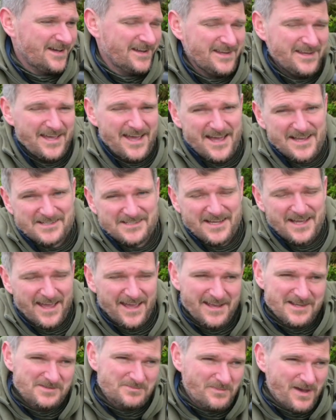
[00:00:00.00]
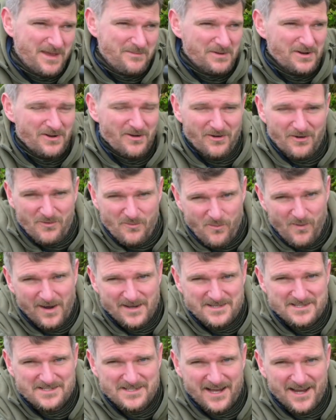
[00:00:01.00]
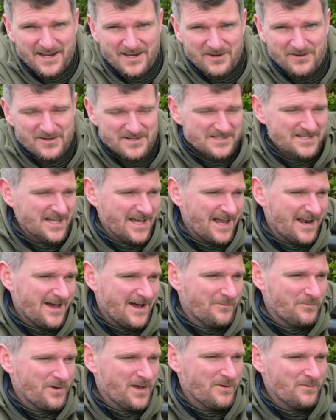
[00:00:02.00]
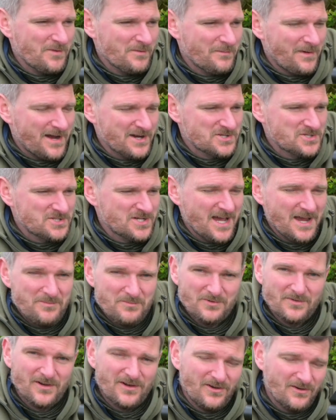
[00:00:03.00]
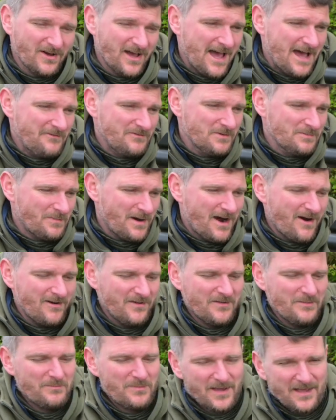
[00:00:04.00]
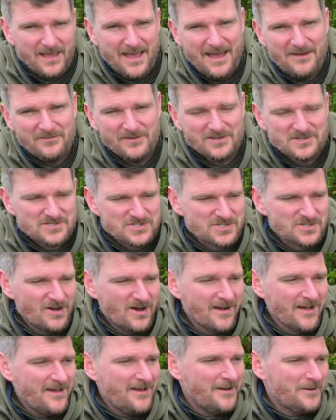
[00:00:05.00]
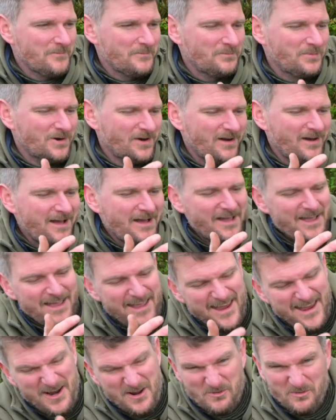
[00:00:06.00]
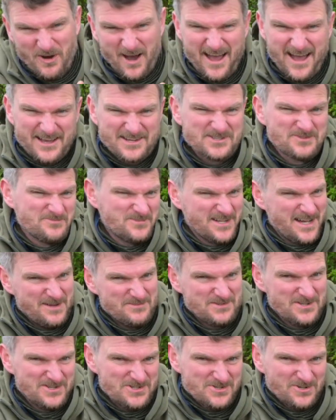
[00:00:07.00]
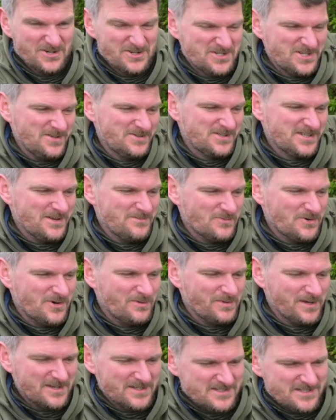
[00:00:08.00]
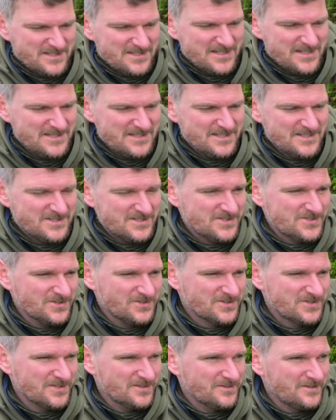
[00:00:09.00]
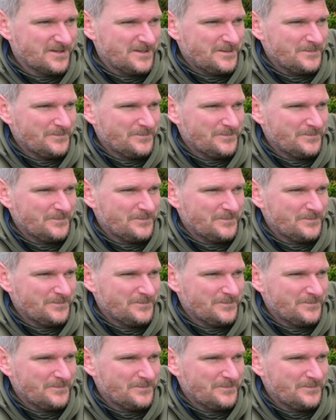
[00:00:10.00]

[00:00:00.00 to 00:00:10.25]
And yes, it's maybe not quite as accurate as the LRP with a matched chamber and the longer heavy barrel and the bigger heavier stock, but in a way I sometimes enjoy shooting it more because it's easier to sort of